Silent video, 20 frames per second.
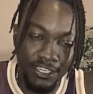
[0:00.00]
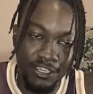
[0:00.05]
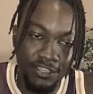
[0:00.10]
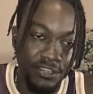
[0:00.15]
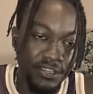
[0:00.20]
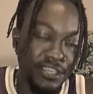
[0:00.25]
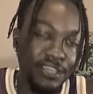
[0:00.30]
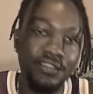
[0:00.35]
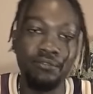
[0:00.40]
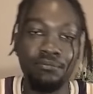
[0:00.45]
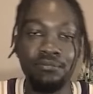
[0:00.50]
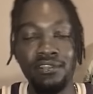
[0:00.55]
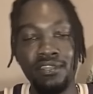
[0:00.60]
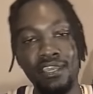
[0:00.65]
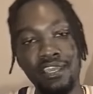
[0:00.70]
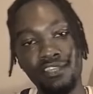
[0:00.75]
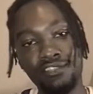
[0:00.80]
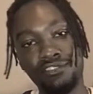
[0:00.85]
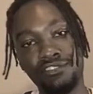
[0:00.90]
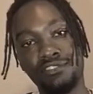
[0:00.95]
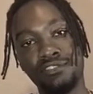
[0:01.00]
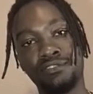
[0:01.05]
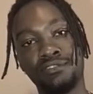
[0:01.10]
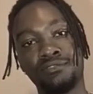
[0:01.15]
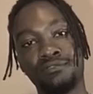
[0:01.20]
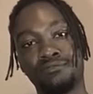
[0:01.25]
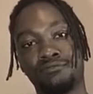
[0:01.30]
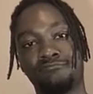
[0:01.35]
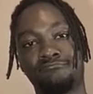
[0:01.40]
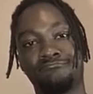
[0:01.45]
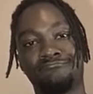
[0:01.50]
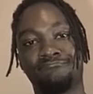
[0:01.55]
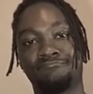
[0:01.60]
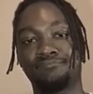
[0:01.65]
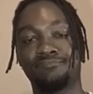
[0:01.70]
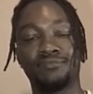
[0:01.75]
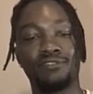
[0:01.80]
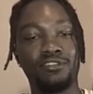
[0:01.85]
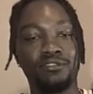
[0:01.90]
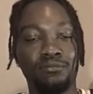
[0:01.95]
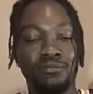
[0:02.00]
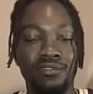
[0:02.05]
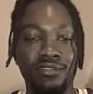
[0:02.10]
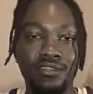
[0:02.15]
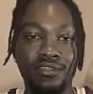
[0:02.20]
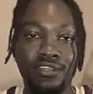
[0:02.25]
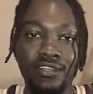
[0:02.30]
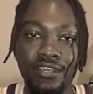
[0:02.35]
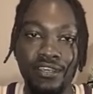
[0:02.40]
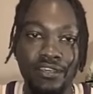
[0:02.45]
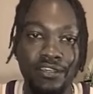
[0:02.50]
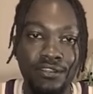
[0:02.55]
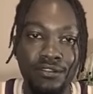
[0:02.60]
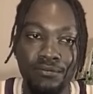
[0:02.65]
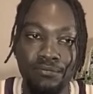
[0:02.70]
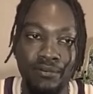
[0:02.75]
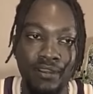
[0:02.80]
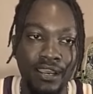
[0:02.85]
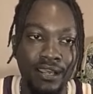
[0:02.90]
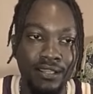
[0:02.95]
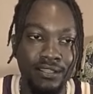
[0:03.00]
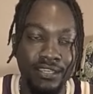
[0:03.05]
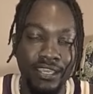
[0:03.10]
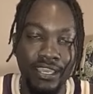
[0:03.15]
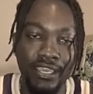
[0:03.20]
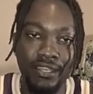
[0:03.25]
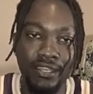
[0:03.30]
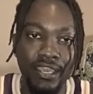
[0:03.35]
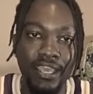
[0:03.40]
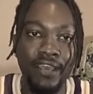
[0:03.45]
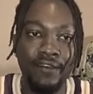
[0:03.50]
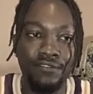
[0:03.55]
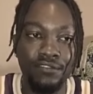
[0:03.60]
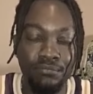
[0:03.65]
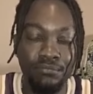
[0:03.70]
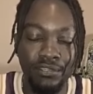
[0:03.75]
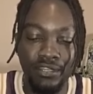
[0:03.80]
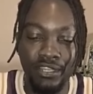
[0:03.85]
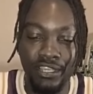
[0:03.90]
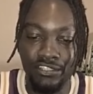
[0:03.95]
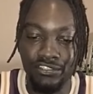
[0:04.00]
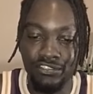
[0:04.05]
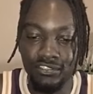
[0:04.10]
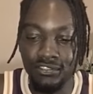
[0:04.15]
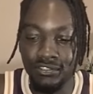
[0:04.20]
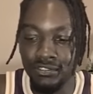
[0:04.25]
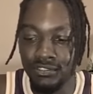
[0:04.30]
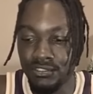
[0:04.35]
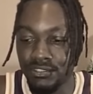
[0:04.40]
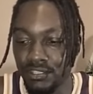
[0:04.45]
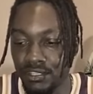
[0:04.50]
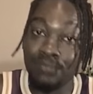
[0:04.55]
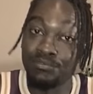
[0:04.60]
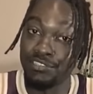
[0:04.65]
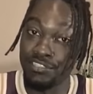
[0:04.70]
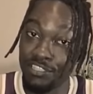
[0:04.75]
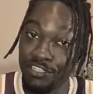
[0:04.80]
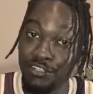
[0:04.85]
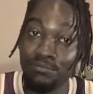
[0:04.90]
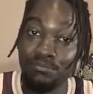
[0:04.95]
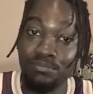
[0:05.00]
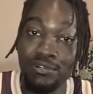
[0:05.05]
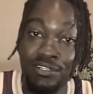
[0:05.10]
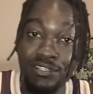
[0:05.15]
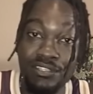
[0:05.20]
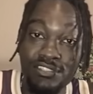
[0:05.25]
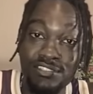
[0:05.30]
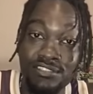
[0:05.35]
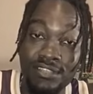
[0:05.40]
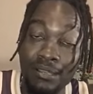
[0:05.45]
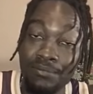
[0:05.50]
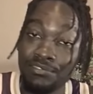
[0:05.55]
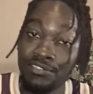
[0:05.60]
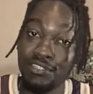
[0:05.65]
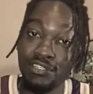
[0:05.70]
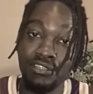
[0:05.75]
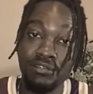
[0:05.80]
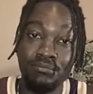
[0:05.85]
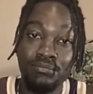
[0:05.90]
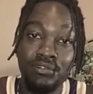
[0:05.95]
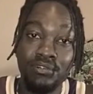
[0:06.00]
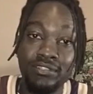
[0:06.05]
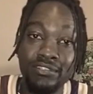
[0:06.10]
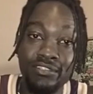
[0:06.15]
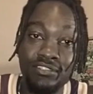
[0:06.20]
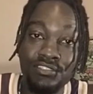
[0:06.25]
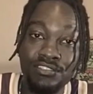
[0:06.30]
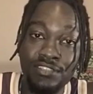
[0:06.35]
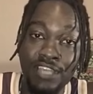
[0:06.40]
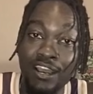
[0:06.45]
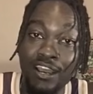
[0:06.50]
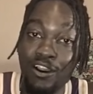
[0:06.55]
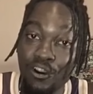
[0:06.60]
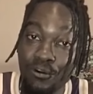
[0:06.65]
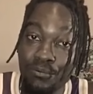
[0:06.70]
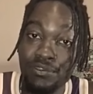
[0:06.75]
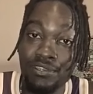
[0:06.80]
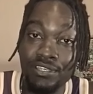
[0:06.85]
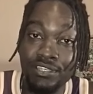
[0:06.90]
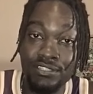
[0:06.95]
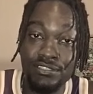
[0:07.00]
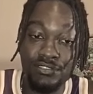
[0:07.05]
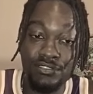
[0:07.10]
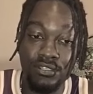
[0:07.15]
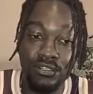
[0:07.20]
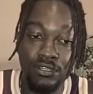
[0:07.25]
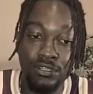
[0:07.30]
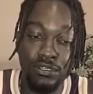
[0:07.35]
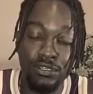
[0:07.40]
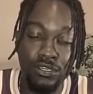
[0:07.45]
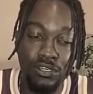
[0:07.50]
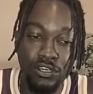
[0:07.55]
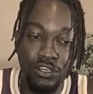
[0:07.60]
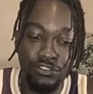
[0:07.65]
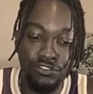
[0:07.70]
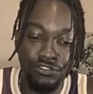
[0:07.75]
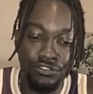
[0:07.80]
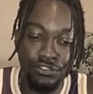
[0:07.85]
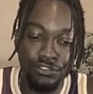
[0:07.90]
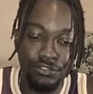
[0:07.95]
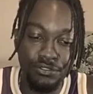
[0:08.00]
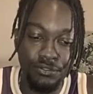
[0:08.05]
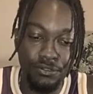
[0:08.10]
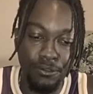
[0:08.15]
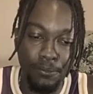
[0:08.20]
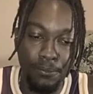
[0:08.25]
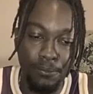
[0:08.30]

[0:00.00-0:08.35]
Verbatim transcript: it'll it'll be next year. It'll be it'll, it'll probably it'll have to be next year. I'm still bullish. I'm still bullish. I hope it hits uh one hundred,